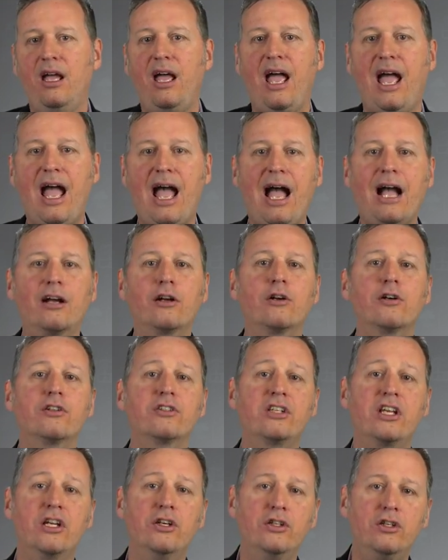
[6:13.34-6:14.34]

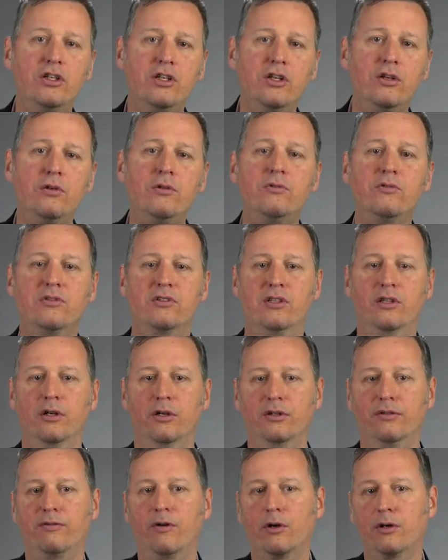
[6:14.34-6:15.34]
Hackers can use
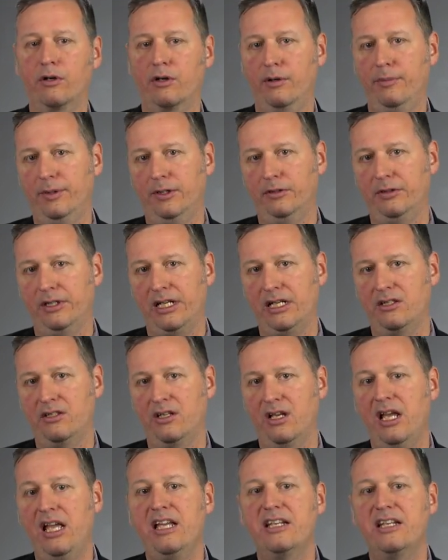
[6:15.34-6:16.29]
those vulnerabilities